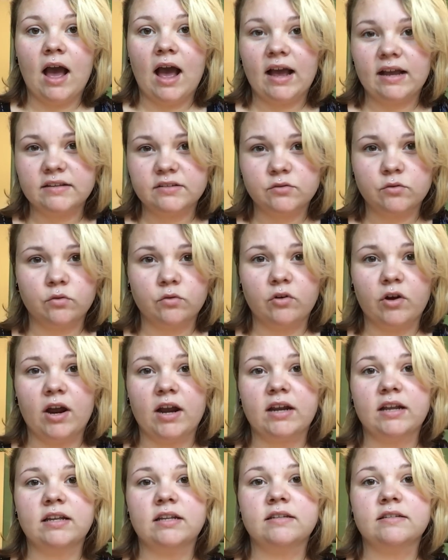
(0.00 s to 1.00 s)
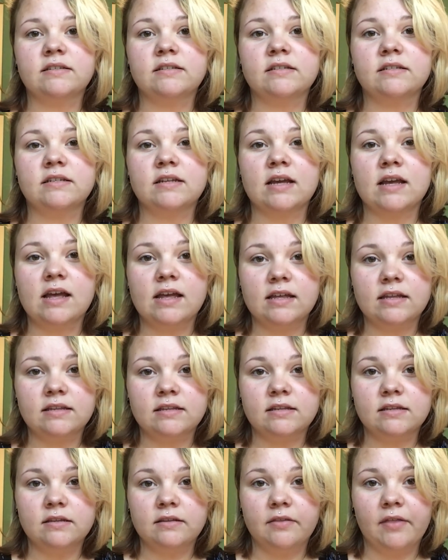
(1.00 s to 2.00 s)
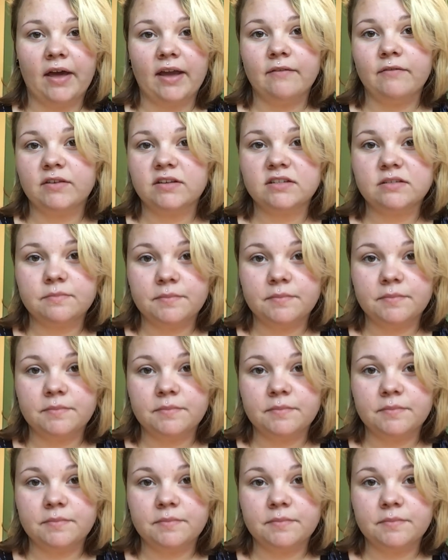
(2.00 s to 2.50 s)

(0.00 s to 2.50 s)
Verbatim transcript: high school credits, life